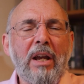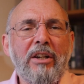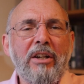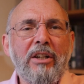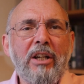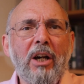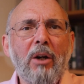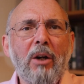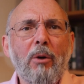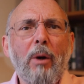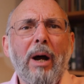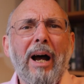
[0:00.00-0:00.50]

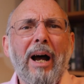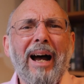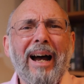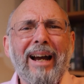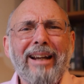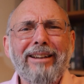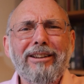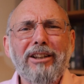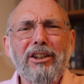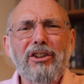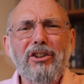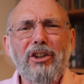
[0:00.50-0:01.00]
Now,
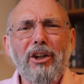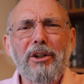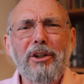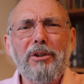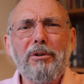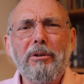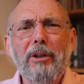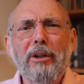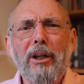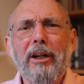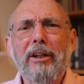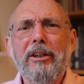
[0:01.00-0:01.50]
I'd like to
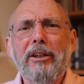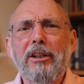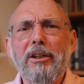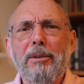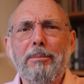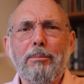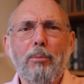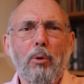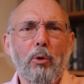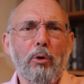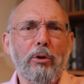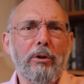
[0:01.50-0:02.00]
underline an
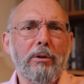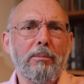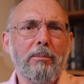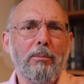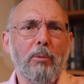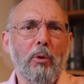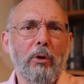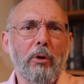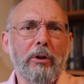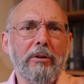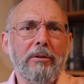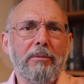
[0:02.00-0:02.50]
important
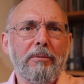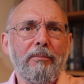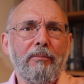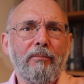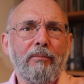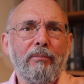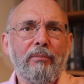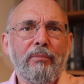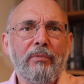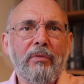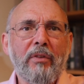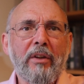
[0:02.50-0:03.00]
point.
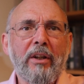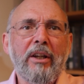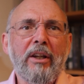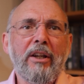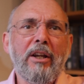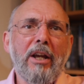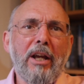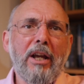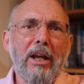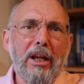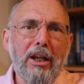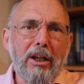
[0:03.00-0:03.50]

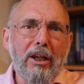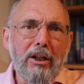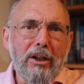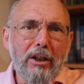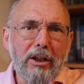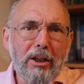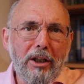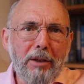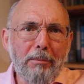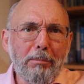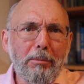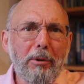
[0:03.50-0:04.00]

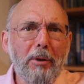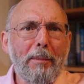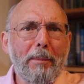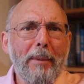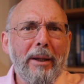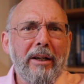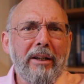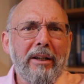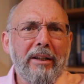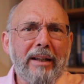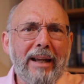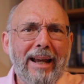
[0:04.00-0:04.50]

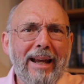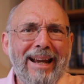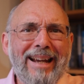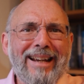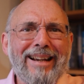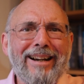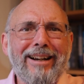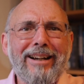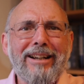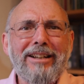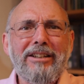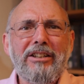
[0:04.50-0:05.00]
Implementing
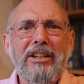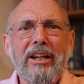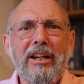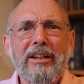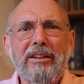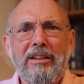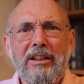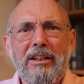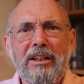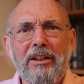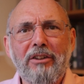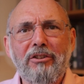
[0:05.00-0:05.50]
AI
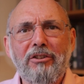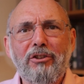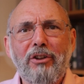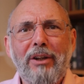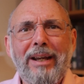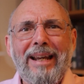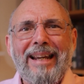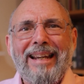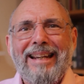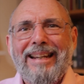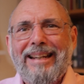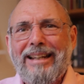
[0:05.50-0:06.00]
techniques
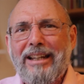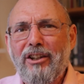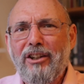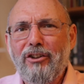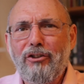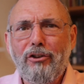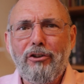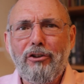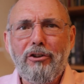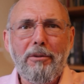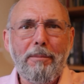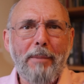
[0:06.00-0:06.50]

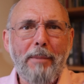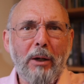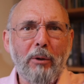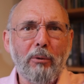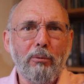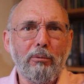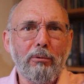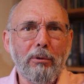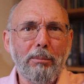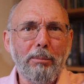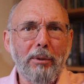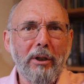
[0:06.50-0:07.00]
isn't
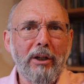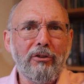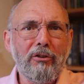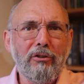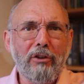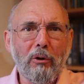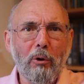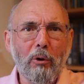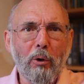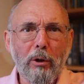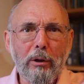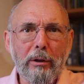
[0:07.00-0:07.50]
about
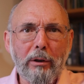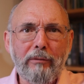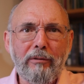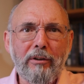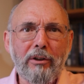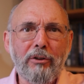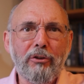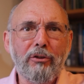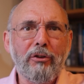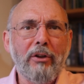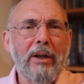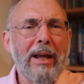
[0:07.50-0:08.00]
replacing
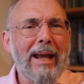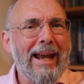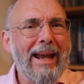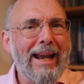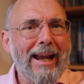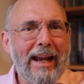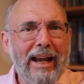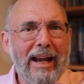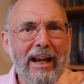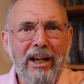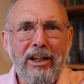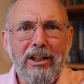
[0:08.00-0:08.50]
archivists
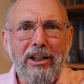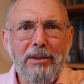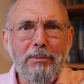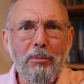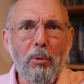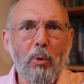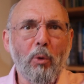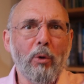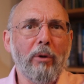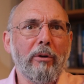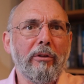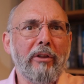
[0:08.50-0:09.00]
any
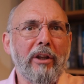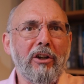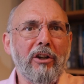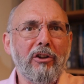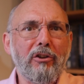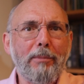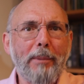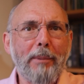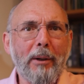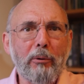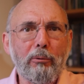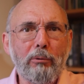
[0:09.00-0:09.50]
more than
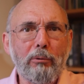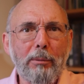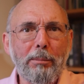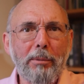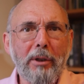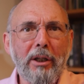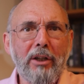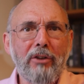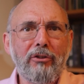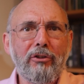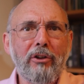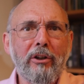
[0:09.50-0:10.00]
it's about
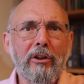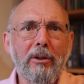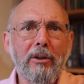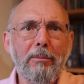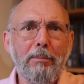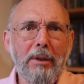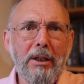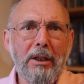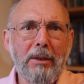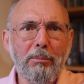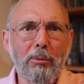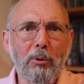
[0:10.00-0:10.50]
replacing the
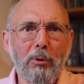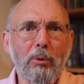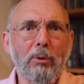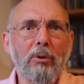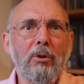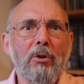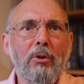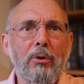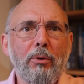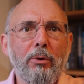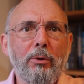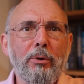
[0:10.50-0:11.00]
people
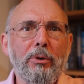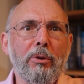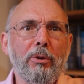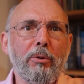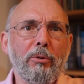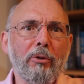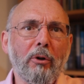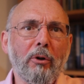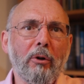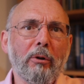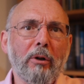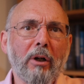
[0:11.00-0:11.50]
who
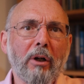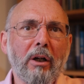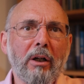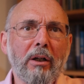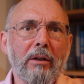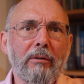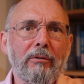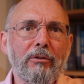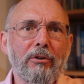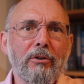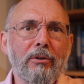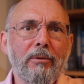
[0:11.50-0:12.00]
use
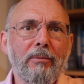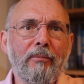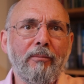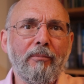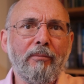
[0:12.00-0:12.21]
archives.